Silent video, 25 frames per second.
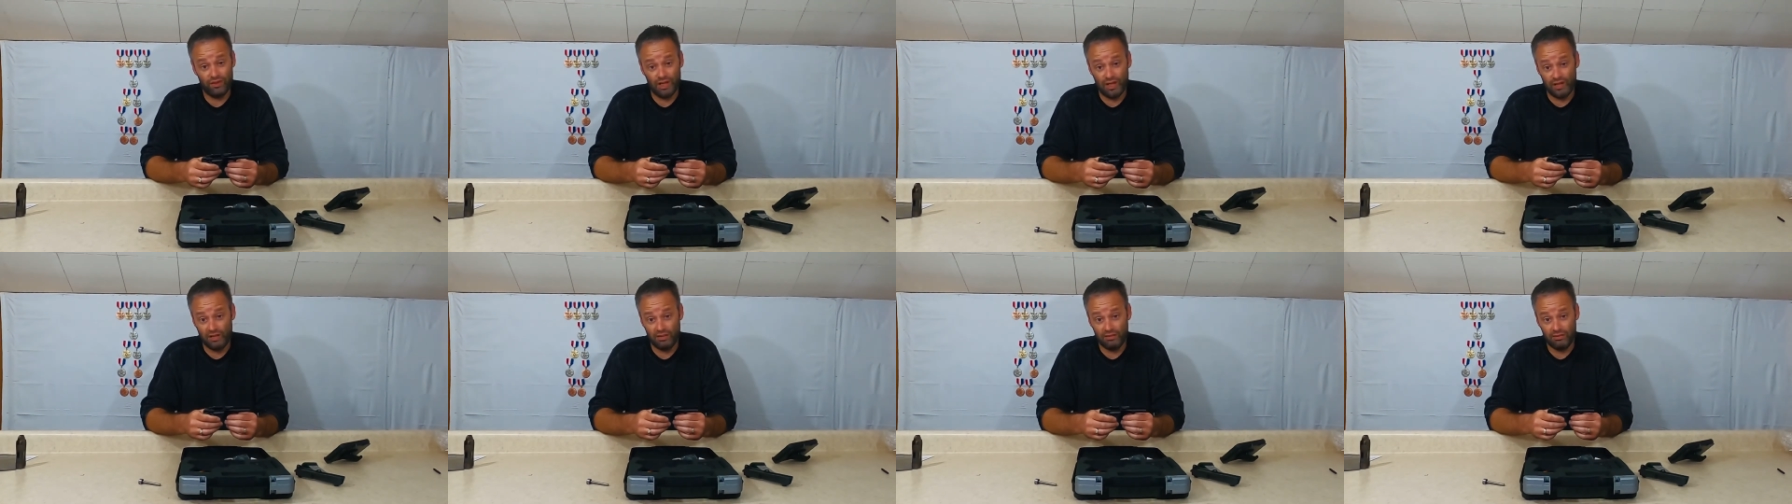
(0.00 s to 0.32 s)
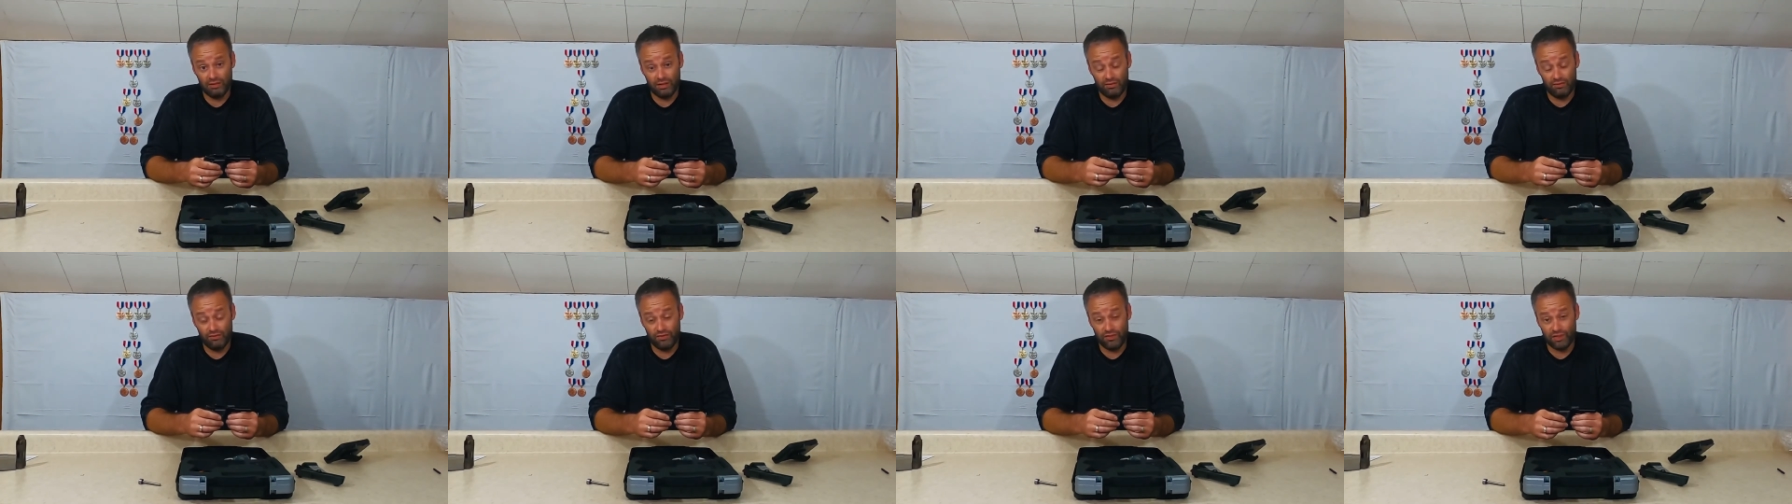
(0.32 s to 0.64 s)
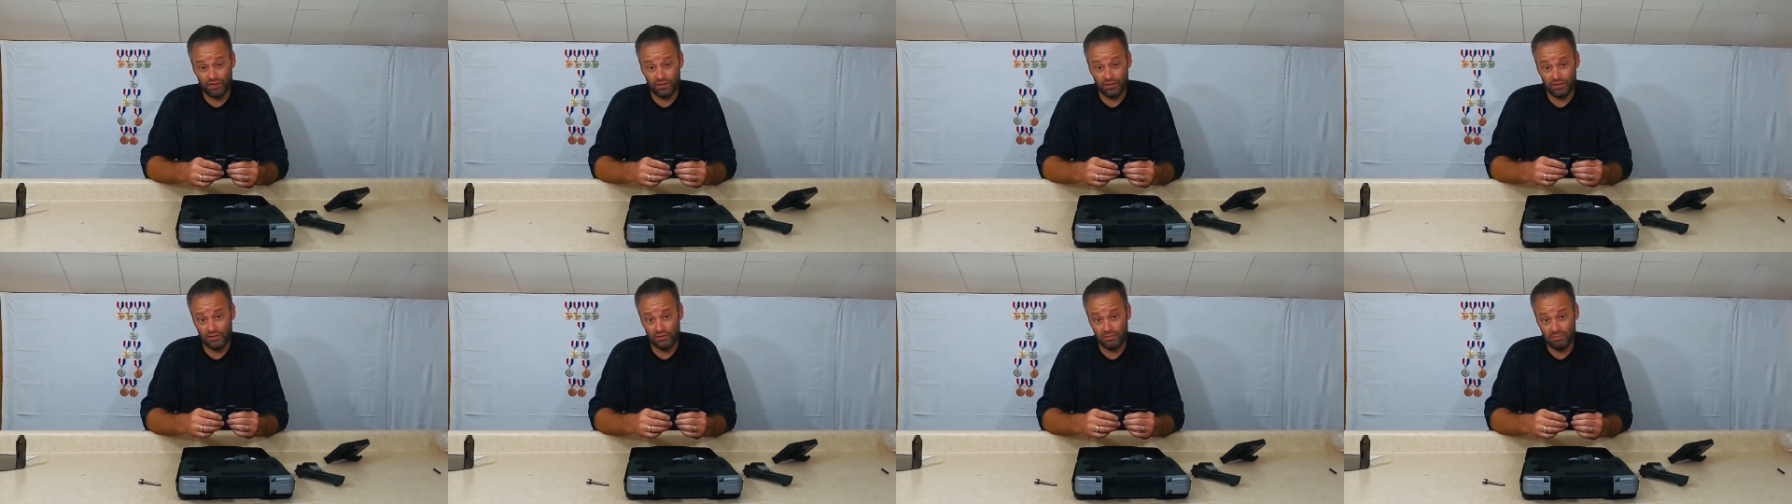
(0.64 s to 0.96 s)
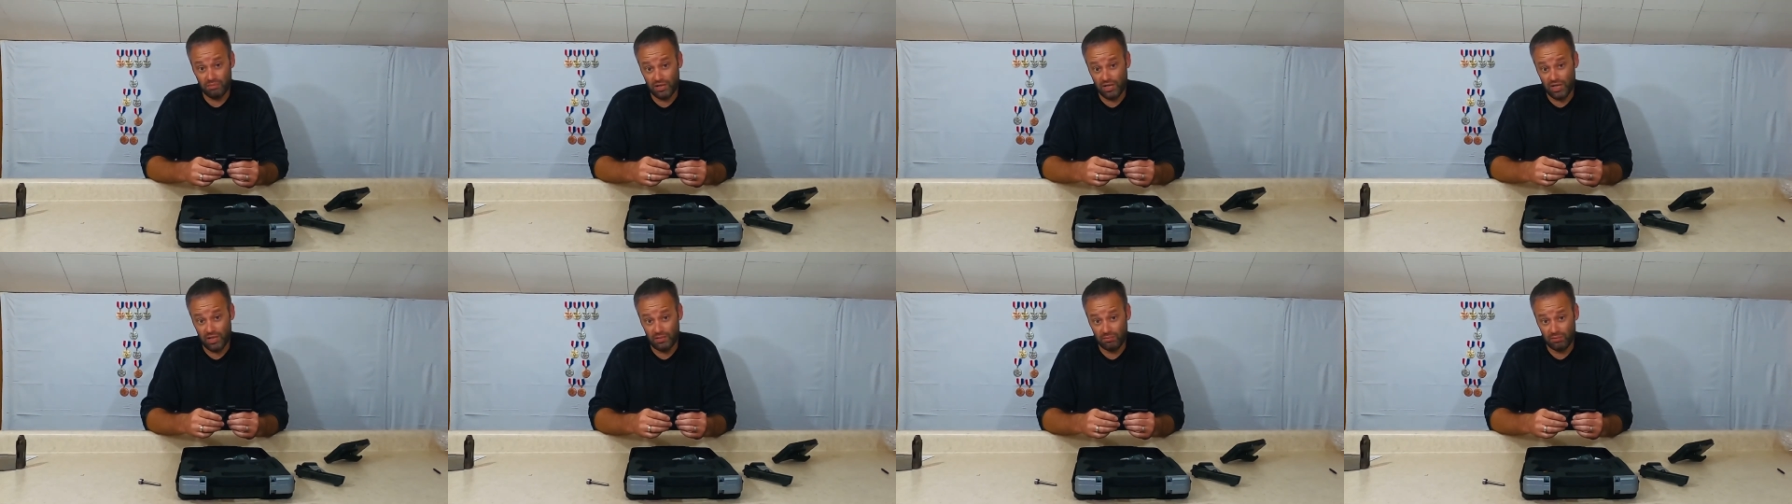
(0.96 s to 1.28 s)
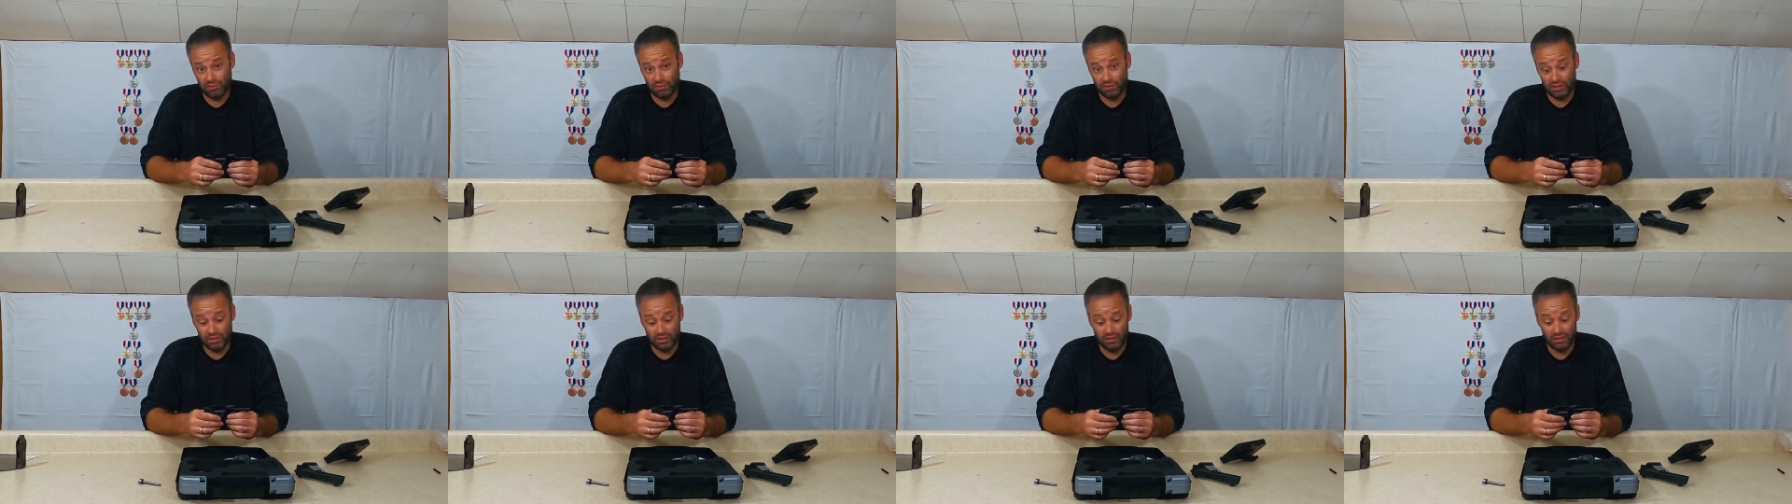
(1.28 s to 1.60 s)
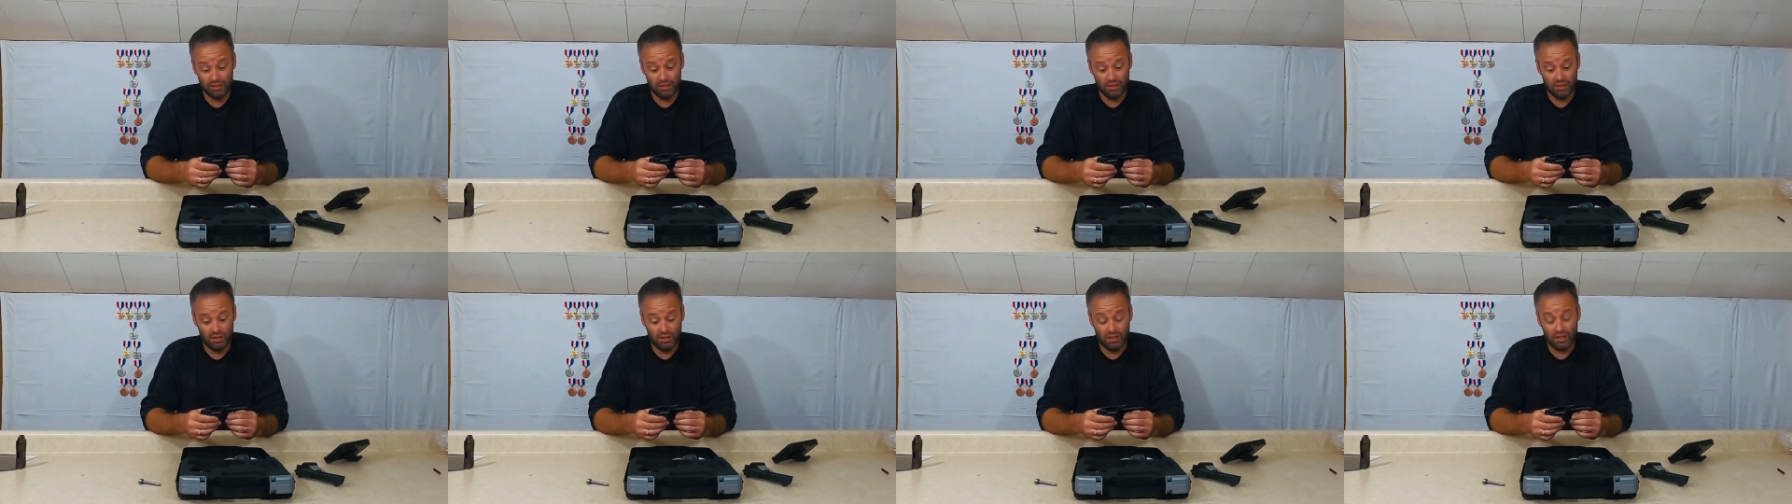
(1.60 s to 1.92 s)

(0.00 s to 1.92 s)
fu it functions properly